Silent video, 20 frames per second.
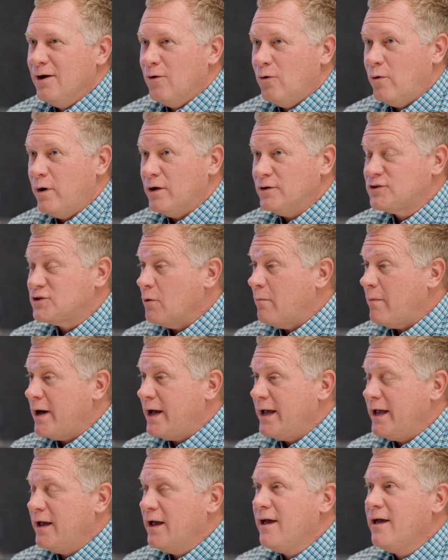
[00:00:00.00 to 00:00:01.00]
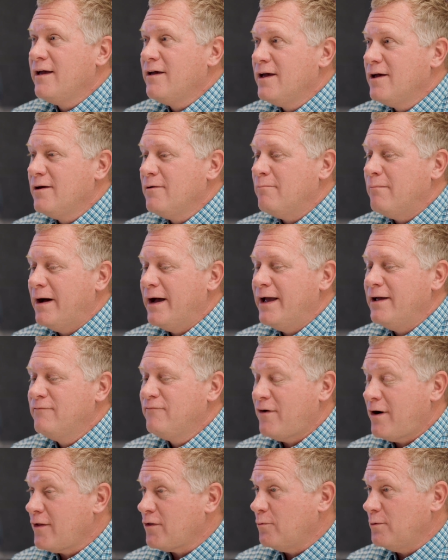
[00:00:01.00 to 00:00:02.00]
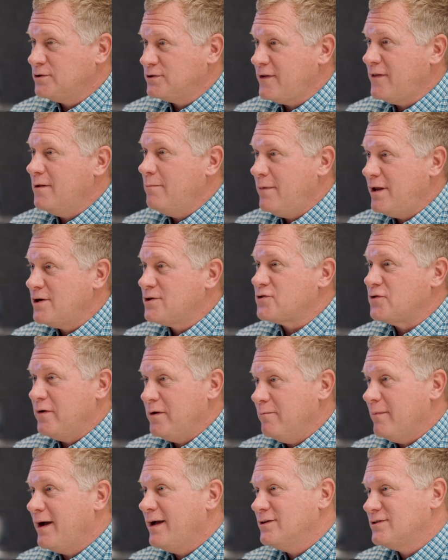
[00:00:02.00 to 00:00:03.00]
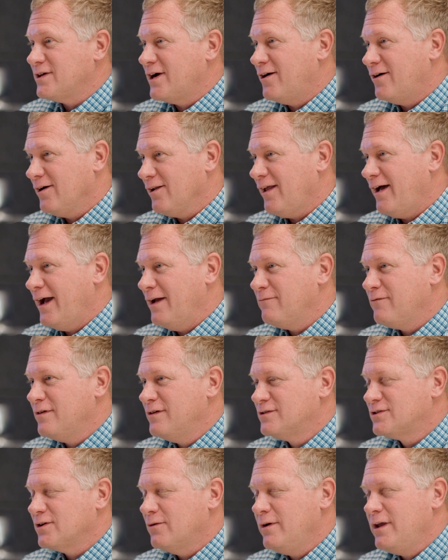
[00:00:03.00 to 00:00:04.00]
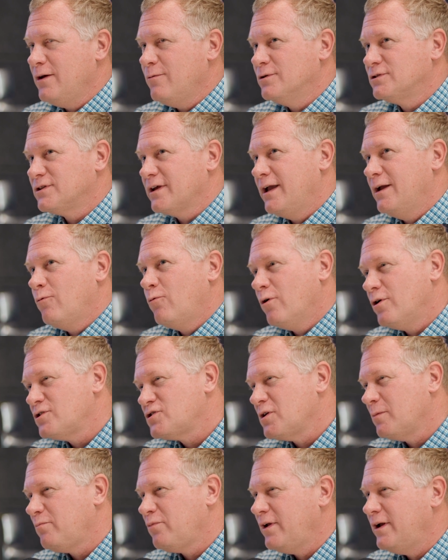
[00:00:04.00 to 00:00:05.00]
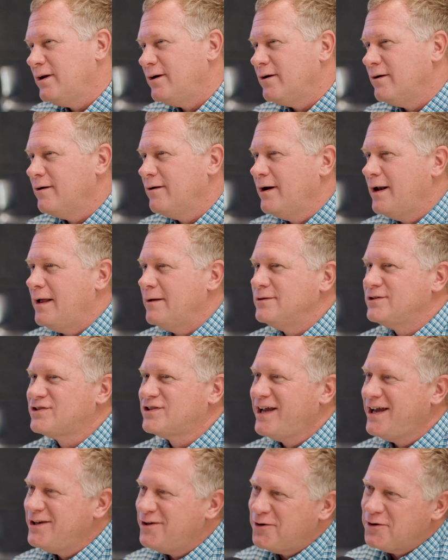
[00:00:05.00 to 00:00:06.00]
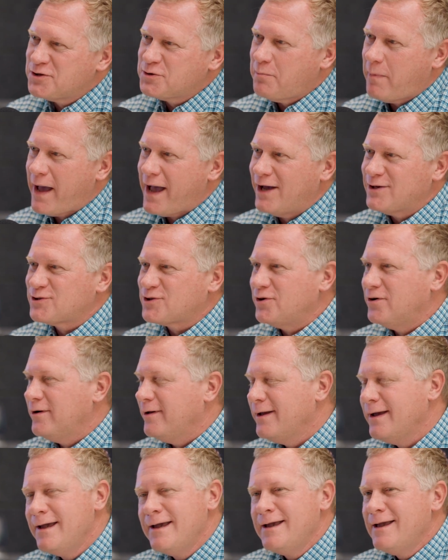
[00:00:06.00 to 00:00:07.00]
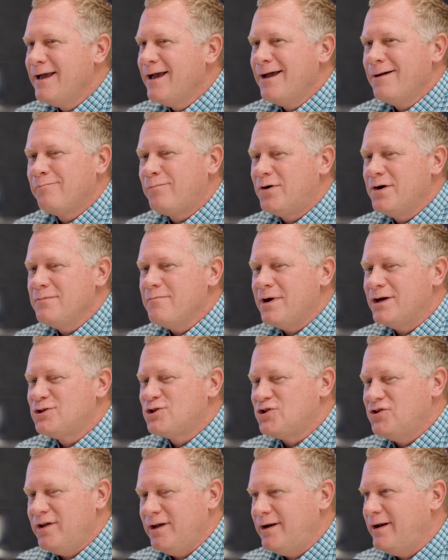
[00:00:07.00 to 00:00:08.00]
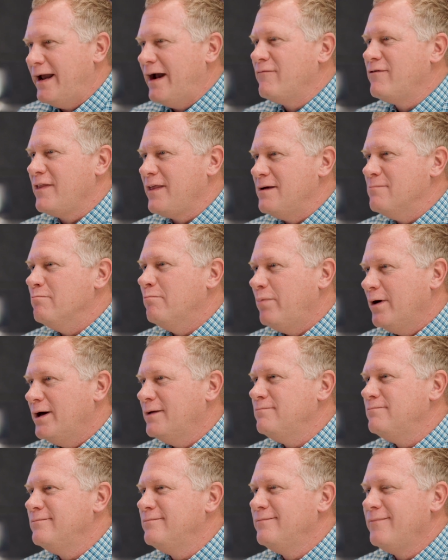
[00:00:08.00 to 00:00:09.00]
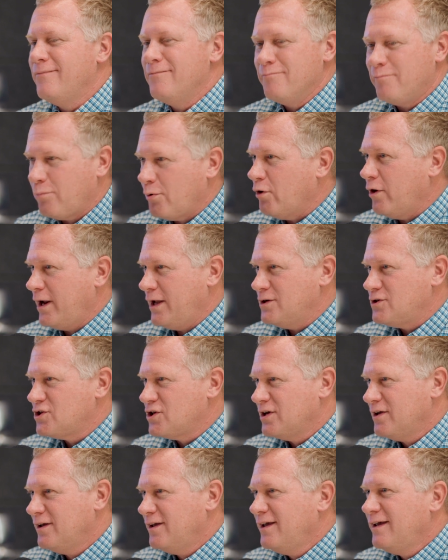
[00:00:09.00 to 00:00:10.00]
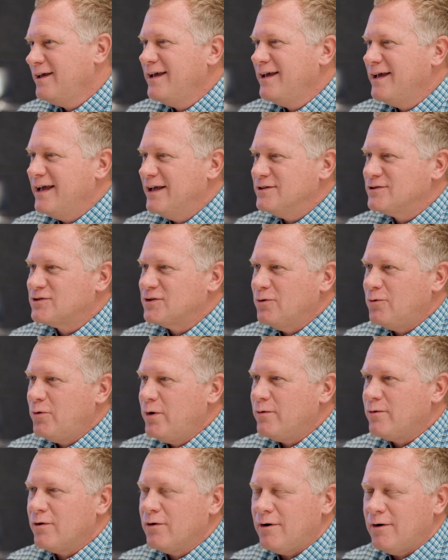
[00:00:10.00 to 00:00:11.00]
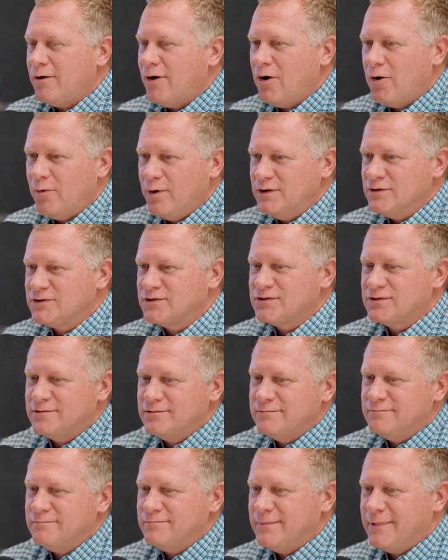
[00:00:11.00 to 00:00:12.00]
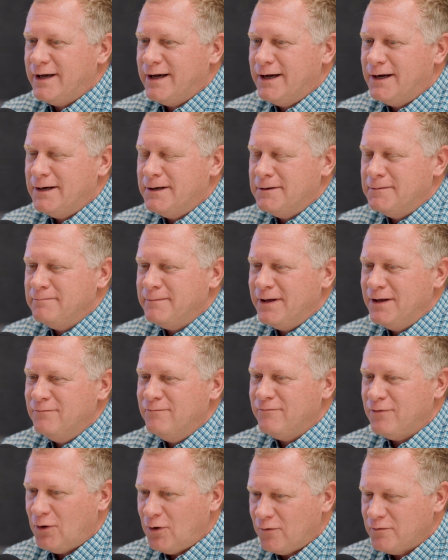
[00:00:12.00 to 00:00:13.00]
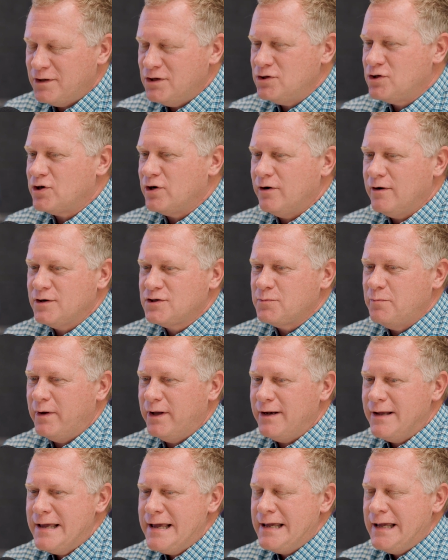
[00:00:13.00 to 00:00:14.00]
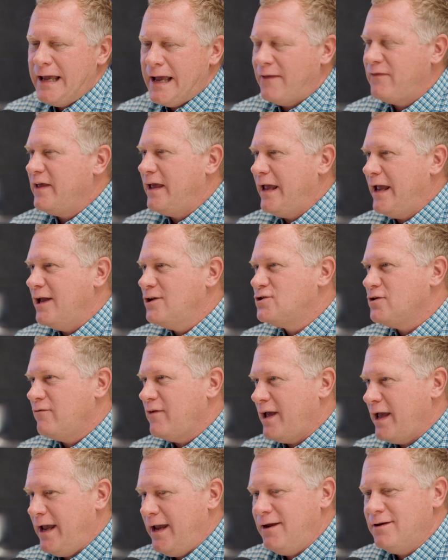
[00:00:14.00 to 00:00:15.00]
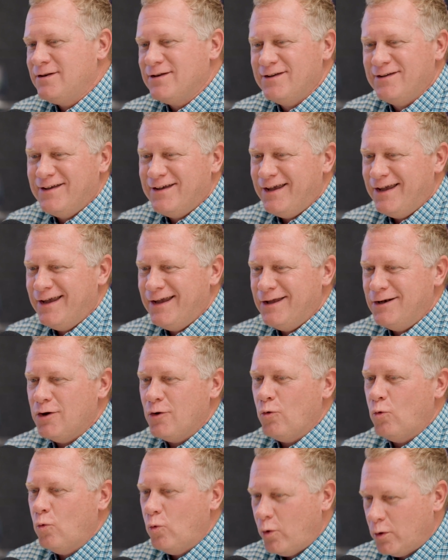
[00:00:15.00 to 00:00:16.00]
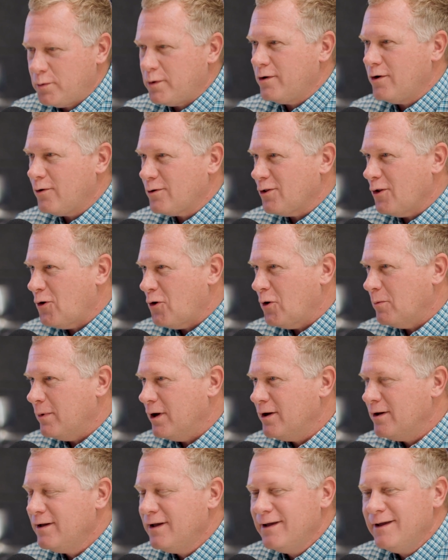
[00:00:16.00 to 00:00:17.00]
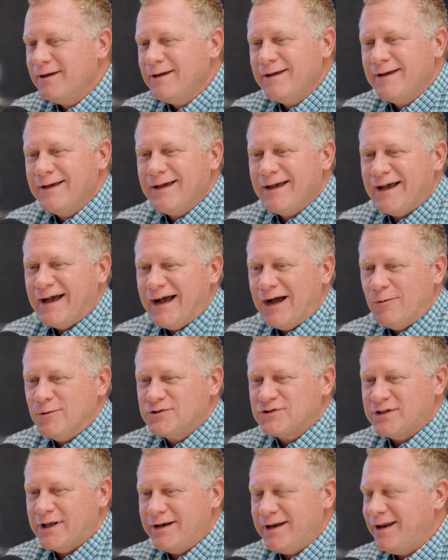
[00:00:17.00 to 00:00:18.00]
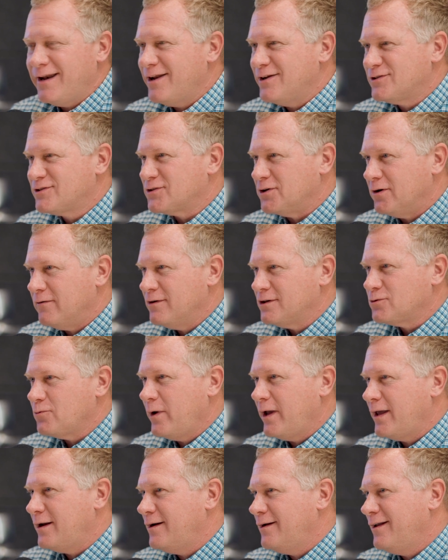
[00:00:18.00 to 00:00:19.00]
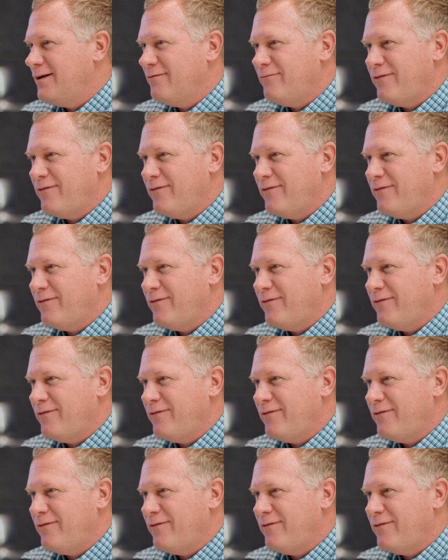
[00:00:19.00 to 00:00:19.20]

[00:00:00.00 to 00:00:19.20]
Well, so my father was in the ministry my entire life. So he was a worship leader and a seniors pastor, pretty much did everything but preach. And so we were always involved in church. But at the age of 8 in Woodward, Oklahoma, I was sitting in a service. We had an